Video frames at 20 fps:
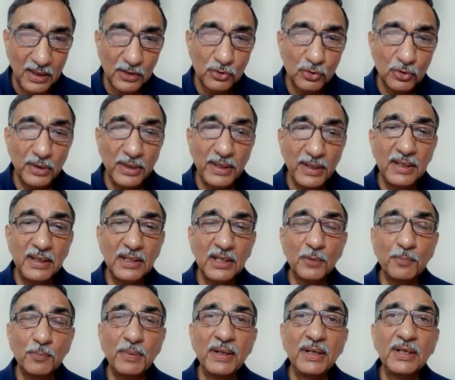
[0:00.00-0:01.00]
So
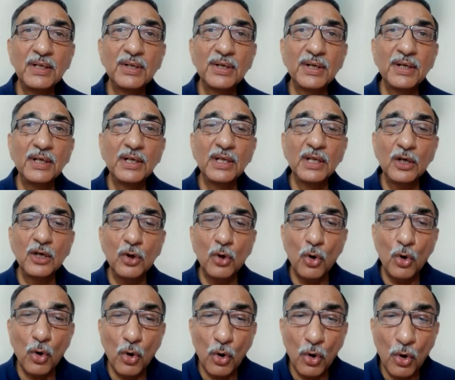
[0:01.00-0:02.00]
interpenetrating
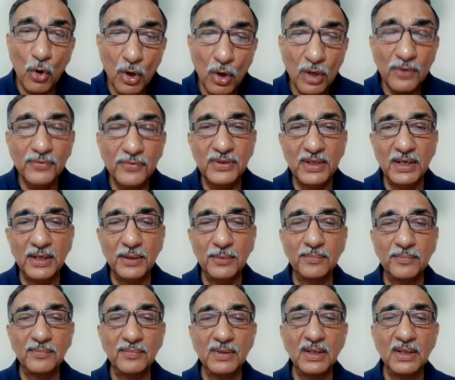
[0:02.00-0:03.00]
all of
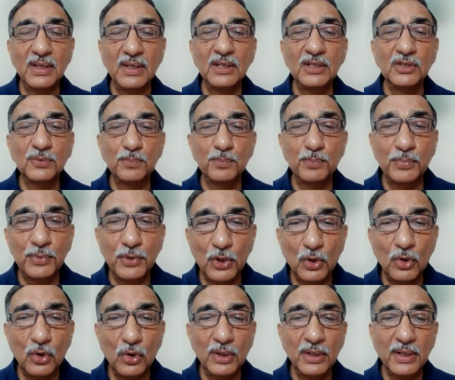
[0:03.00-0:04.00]
them is
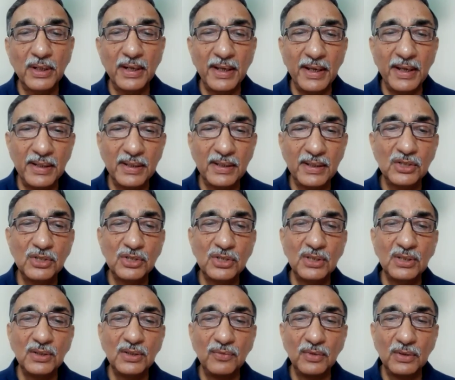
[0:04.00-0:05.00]
pure
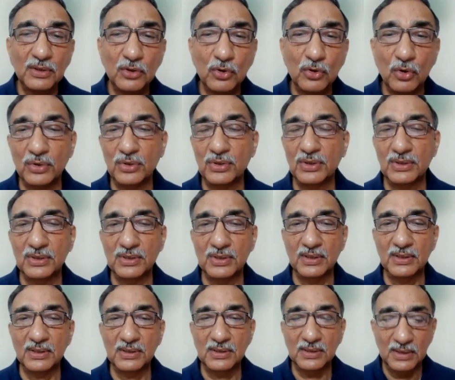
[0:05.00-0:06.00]
energy with
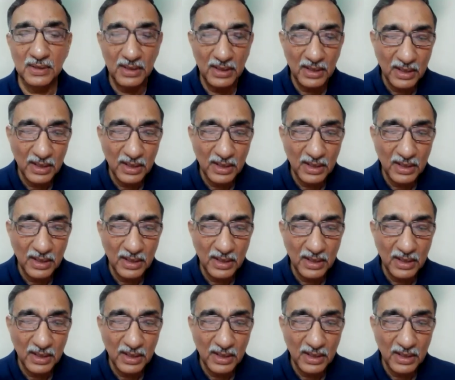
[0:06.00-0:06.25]
consciousness.